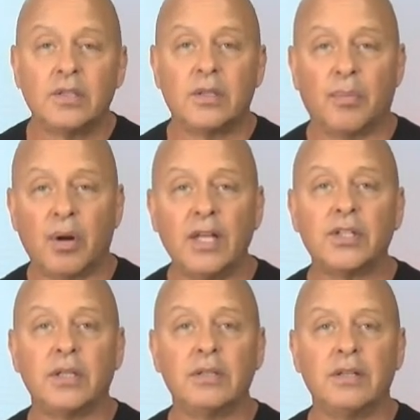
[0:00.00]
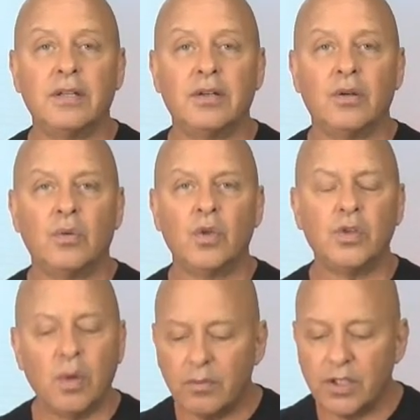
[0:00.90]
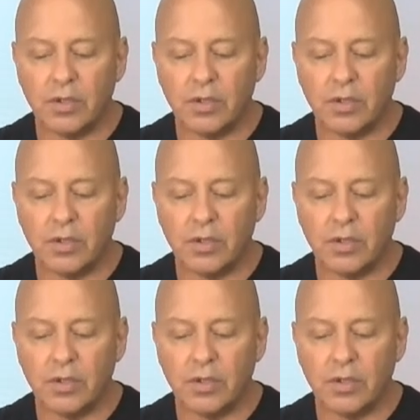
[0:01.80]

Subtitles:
depression, which one would you